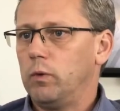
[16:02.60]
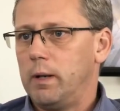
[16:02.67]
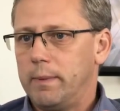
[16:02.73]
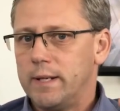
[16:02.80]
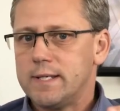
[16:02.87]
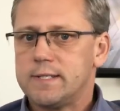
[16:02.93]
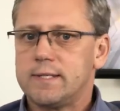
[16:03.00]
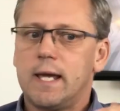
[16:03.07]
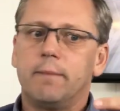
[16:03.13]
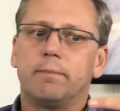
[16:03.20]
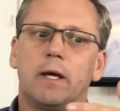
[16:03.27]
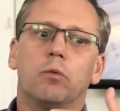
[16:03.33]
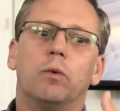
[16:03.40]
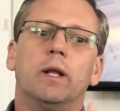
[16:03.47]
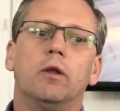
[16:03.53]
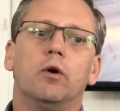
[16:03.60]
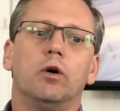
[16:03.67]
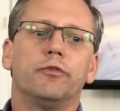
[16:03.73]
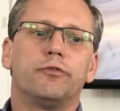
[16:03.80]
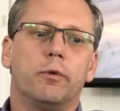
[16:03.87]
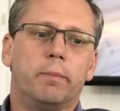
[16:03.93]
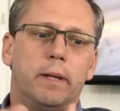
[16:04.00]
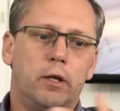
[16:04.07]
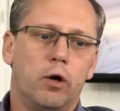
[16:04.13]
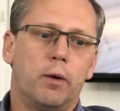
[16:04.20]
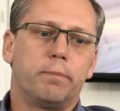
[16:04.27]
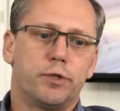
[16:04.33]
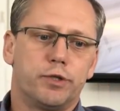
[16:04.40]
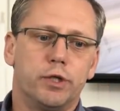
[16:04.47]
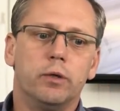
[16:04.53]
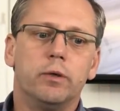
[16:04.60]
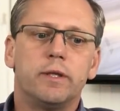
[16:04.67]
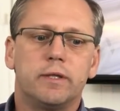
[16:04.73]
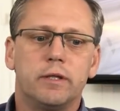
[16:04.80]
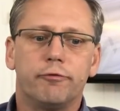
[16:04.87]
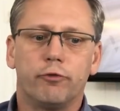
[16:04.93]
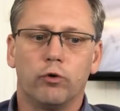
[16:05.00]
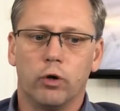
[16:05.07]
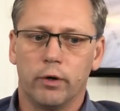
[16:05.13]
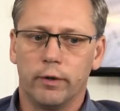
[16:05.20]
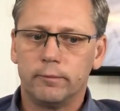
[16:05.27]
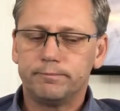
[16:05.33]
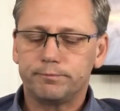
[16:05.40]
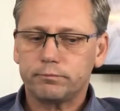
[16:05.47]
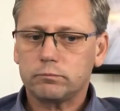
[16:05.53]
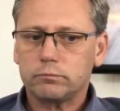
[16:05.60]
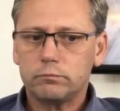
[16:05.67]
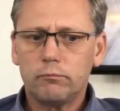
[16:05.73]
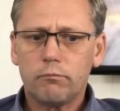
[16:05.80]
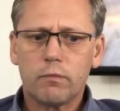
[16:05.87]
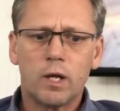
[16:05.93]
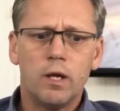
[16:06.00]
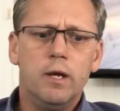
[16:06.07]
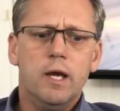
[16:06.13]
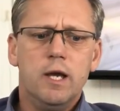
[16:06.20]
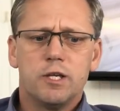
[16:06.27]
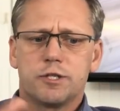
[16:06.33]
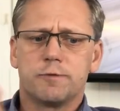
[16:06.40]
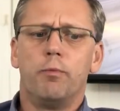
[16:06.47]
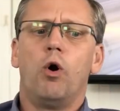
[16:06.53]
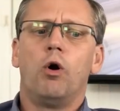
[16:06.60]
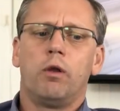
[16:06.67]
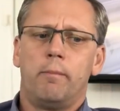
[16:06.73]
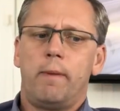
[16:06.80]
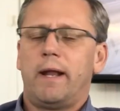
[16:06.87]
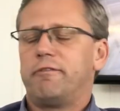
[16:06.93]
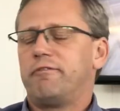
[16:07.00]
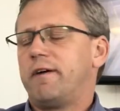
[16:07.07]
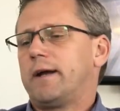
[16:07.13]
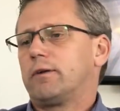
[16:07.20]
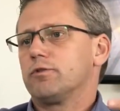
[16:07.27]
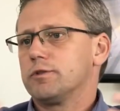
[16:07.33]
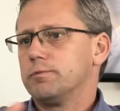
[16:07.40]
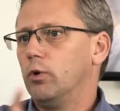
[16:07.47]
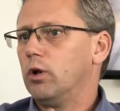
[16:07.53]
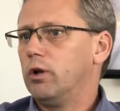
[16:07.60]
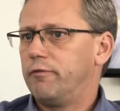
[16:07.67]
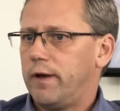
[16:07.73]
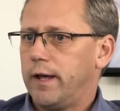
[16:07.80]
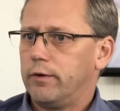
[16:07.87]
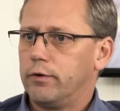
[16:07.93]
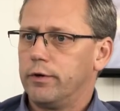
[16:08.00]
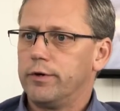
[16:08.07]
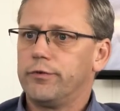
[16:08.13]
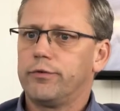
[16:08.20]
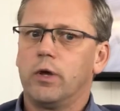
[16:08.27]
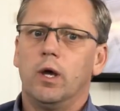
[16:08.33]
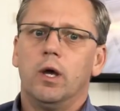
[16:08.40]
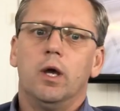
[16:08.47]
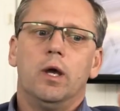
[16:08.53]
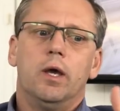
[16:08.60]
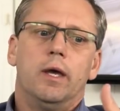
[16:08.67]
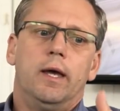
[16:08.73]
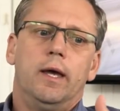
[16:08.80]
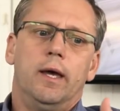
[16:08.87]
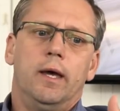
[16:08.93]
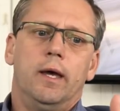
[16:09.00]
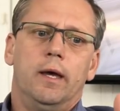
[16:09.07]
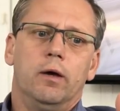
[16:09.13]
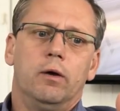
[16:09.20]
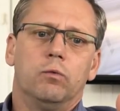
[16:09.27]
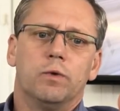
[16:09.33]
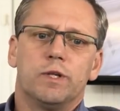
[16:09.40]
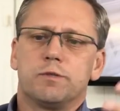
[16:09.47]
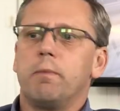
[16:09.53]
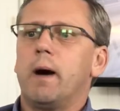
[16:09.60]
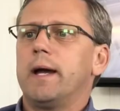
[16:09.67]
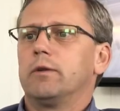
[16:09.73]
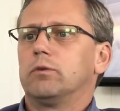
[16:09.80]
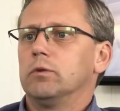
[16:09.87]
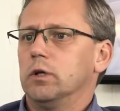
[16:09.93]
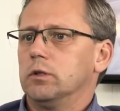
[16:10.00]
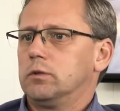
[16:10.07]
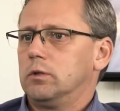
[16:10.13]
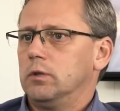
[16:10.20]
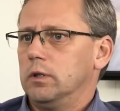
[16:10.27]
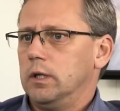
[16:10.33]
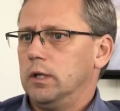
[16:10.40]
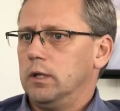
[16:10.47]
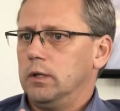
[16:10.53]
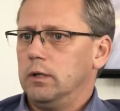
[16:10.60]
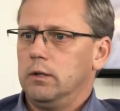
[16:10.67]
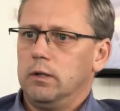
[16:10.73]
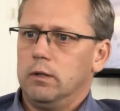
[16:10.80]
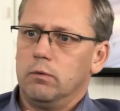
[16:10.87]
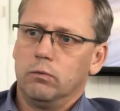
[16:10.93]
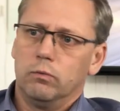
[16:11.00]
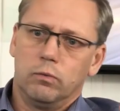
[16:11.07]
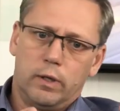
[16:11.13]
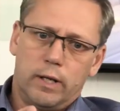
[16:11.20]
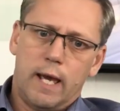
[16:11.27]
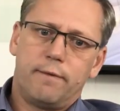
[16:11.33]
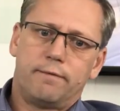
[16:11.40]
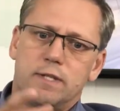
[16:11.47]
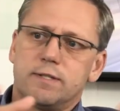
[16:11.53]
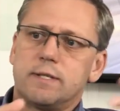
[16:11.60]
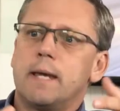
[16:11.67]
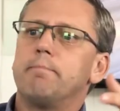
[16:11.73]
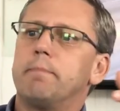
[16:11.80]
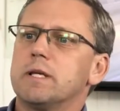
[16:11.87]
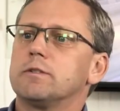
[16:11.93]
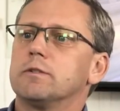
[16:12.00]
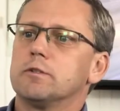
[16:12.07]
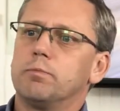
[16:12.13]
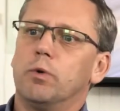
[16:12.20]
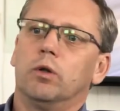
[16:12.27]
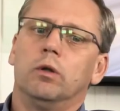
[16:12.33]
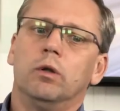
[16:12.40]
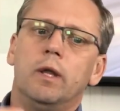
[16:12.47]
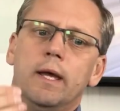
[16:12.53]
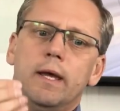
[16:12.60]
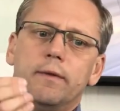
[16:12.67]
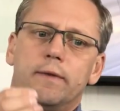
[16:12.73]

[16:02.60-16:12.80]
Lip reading: will be the same. There will also be an opportunity for smaller manufacturers, smaller vendors, which might not want to have the same business model.